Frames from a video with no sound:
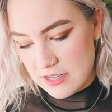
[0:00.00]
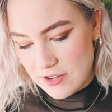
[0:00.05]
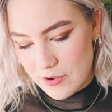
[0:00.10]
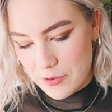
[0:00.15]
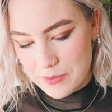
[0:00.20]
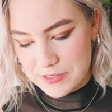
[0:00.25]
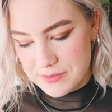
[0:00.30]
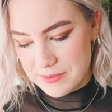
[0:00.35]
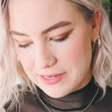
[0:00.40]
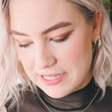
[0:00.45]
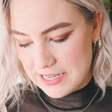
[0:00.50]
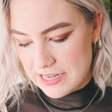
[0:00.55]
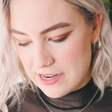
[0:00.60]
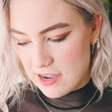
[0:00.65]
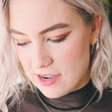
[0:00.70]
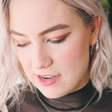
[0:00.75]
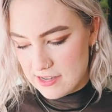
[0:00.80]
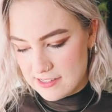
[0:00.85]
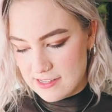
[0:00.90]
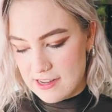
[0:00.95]
Always really
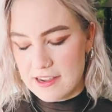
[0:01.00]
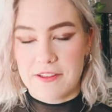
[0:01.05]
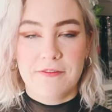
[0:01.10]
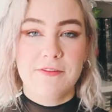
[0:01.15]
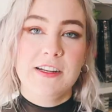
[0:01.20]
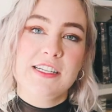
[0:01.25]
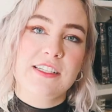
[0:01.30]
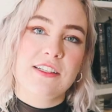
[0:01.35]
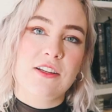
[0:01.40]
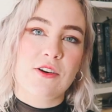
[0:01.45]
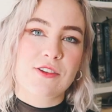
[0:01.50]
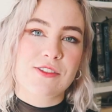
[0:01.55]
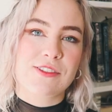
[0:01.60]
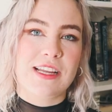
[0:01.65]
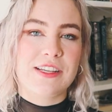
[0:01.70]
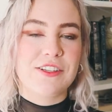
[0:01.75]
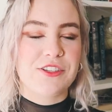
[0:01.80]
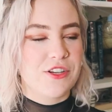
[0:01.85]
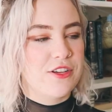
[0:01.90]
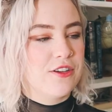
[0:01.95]
nice, like a read alongs they do,